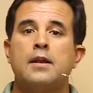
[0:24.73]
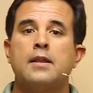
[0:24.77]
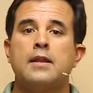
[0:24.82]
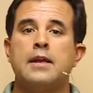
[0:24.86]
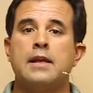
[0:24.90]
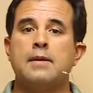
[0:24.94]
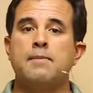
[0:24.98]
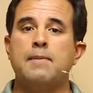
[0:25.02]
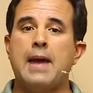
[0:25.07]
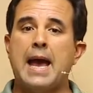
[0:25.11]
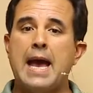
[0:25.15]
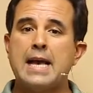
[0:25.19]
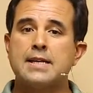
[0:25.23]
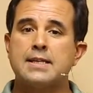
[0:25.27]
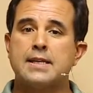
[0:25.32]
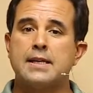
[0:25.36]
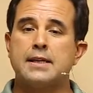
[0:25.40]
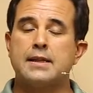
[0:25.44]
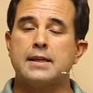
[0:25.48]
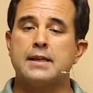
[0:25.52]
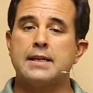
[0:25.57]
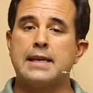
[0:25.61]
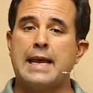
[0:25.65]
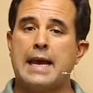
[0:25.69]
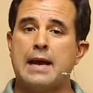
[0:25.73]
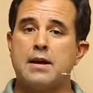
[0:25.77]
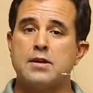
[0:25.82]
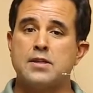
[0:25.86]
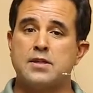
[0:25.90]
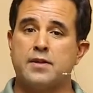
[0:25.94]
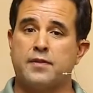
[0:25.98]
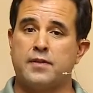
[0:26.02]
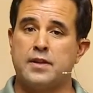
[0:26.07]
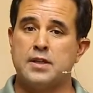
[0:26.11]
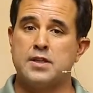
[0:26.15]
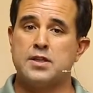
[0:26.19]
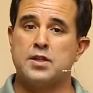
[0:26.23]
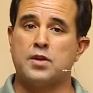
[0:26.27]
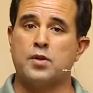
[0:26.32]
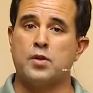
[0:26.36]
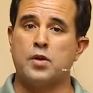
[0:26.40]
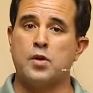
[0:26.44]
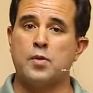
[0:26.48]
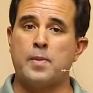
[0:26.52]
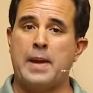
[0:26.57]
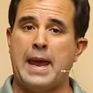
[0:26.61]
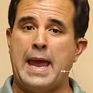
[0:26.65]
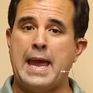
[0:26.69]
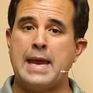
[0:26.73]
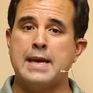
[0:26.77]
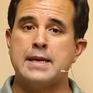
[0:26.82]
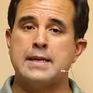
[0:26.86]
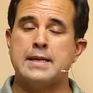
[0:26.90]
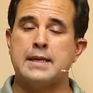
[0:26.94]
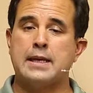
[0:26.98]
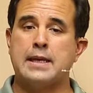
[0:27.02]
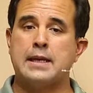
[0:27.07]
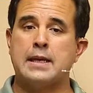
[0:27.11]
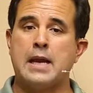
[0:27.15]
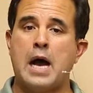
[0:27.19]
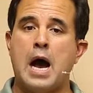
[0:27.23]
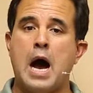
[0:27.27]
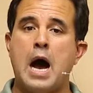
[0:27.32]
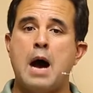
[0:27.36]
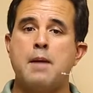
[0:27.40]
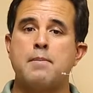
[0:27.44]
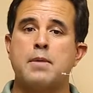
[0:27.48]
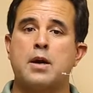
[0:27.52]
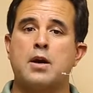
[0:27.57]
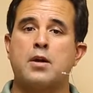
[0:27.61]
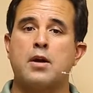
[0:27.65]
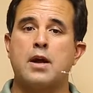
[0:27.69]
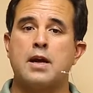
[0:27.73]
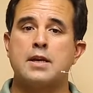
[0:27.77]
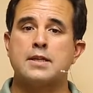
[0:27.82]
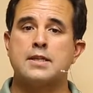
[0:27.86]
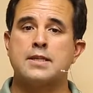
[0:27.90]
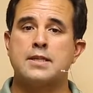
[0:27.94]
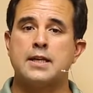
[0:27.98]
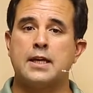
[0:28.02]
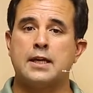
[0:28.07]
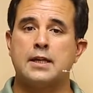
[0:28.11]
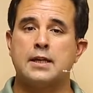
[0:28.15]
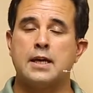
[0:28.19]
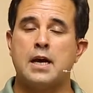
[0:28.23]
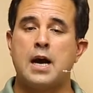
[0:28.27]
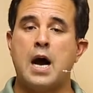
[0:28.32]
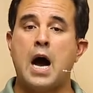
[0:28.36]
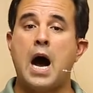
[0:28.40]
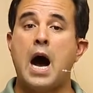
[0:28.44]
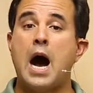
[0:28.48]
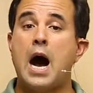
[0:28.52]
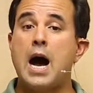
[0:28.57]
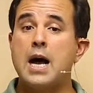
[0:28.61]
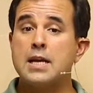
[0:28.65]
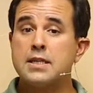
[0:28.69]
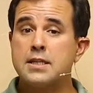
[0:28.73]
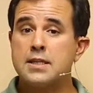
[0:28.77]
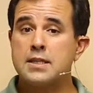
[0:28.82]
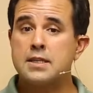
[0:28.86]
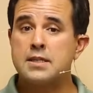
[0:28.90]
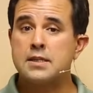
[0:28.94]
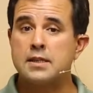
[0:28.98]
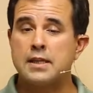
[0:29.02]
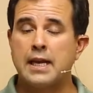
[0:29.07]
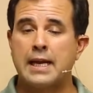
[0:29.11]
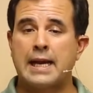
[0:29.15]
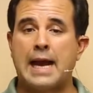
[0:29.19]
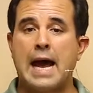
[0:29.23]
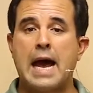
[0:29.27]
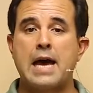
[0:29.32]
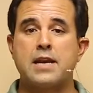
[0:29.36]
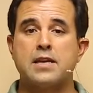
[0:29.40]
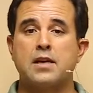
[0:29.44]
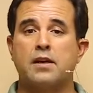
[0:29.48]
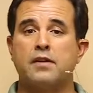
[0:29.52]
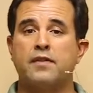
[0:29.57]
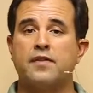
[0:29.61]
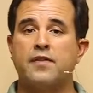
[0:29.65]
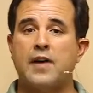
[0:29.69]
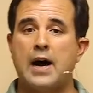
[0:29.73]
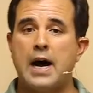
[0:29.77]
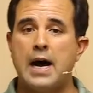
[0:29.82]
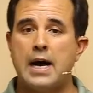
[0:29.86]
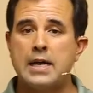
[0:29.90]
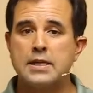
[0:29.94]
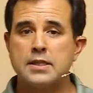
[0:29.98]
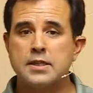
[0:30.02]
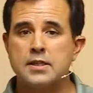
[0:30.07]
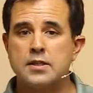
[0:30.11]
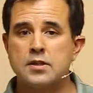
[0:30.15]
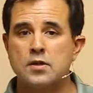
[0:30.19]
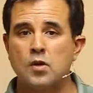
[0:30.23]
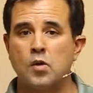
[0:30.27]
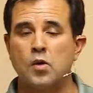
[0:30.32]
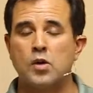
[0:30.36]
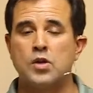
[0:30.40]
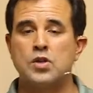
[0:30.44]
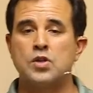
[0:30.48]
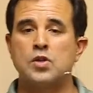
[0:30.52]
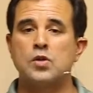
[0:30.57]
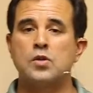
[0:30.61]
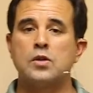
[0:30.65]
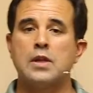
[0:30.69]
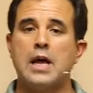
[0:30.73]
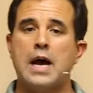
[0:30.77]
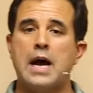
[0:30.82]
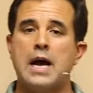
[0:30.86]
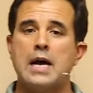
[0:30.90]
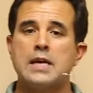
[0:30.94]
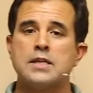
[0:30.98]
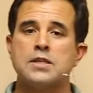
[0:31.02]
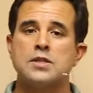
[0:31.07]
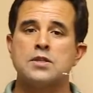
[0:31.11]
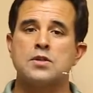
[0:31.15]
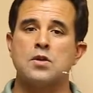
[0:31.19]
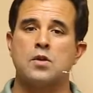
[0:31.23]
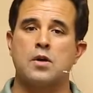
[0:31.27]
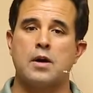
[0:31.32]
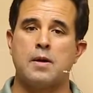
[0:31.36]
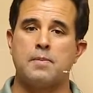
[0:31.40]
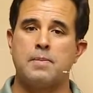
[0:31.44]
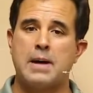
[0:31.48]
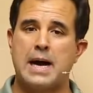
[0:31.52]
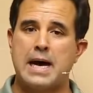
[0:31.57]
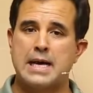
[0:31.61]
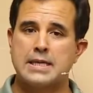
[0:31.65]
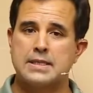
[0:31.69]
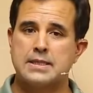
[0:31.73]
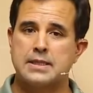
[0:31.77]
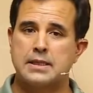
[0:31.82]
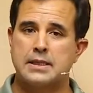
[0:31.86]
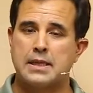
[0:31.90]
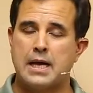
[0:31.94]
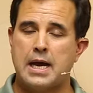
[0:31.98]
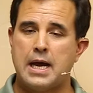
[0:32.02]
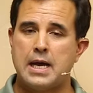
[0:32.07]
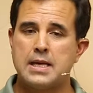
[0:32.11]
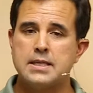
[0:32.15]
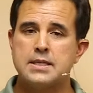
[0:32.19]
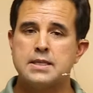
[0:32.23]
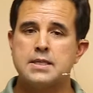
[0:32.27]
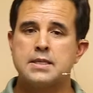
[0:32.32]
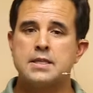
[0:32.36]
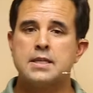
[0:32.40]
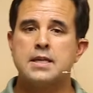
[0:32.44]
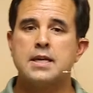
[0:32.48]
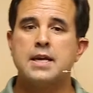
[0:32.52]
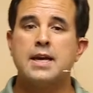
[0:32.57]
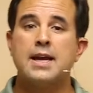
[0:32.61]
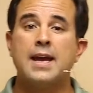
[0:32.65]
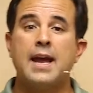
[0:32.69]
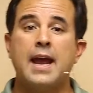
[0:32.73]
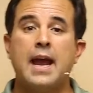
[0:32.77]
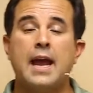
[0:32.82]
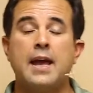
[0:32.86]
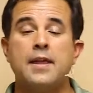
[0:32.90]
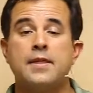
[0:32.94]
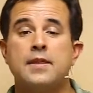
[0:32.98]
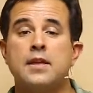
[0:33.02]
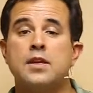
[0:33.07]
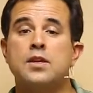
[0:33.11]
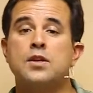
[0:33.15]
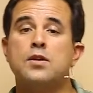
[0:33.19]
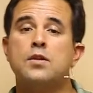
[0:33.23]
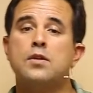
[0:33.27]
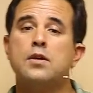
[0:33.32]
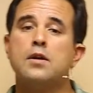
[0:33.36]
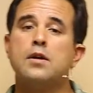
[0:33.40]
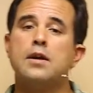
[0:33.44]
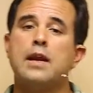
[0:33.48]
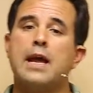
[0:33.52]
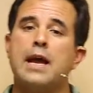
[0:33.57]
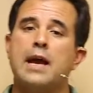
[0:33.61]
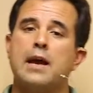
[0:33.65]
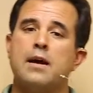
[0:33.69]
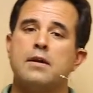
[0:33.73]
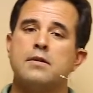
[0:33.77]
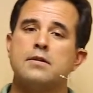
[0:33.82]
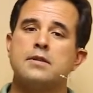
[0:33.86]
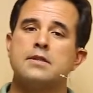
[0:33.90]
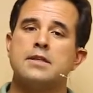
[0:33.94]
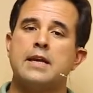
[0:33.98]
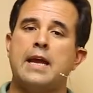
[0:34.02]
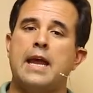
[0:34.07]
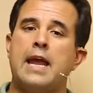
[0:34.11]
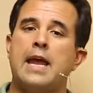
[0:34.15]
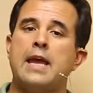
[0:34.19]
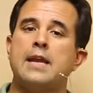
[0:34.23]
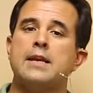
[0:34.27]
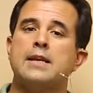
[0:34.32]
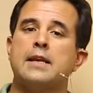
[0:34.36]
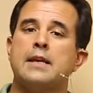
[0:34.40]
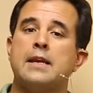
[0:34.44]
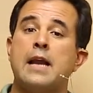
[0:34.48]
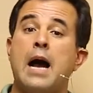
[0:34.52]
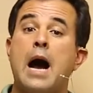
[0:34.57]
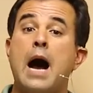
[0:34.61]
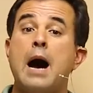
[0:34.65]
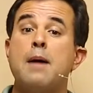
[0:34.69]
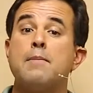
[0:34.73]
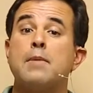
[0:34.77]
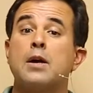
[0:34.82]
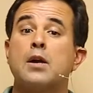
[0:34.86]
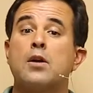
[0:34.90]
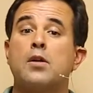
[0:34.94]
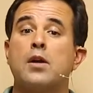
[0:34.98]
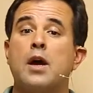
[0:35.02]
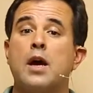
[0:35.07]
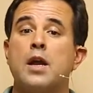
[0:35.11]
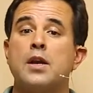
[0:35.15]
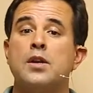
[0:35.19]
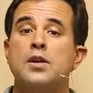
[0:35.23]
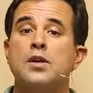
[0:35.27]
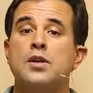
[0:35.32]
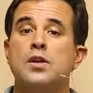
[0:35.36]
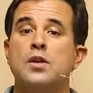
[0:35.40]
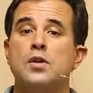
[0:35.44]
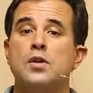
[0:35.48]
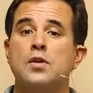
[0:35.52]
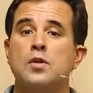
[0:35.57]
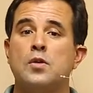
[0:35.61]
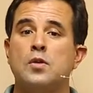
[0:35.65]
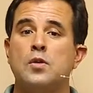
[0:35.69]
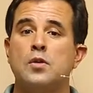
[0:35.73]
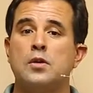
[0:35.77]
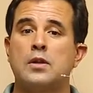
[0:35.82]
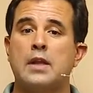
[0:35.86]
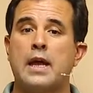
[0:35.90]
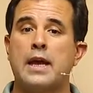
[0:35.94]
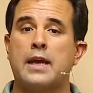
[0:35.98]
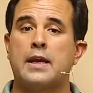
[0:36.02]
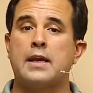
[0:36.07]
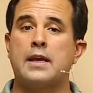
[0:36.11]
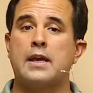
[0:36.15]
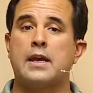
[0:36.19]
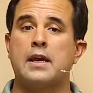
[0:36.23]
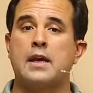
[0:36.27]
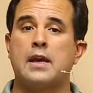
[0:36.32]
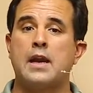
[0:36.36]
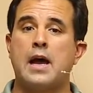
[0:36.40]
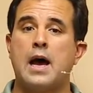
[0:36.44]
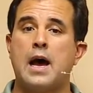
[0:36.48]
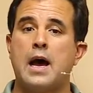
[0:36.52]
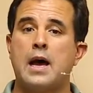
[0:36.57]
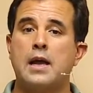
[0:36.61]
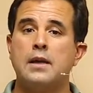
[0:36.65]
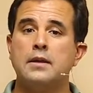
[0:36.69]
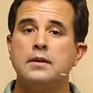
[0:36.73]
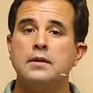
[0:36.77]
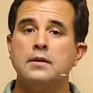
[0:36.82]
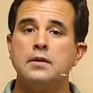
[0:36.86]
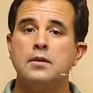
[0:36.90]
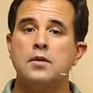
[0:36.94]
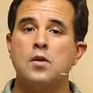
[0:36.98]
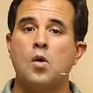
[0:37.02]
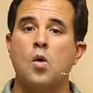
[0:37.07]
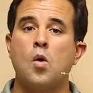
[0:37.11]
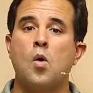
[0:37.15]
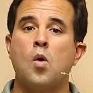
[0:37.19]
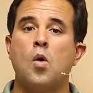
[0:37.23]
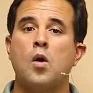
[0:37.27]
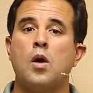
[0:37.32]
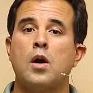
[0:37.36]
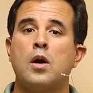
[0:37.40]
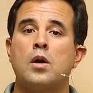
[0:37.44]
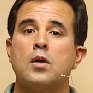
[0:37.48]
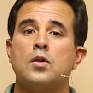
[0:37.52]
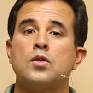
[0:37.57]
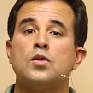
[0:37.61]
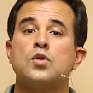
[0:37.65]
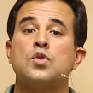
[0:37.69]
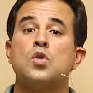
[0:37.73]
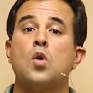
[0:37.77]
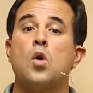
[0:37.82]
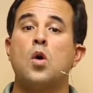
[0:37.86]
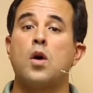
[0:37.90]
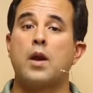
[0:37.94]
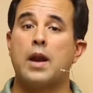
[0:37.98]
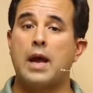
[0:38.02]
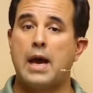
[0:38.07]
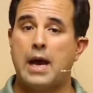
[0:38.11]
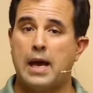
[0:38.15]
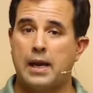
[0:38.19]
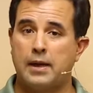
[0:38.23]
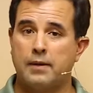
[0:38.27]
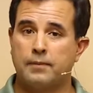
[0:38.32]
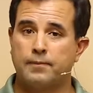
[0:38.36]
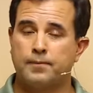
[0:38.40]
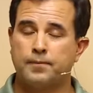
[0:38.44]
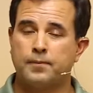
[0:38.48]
The masculine nouns of this group end in omicron signa os, like adelphos, or doulos, or apostolos. And the neuter nouns end in omicron nu, like hieron or doron.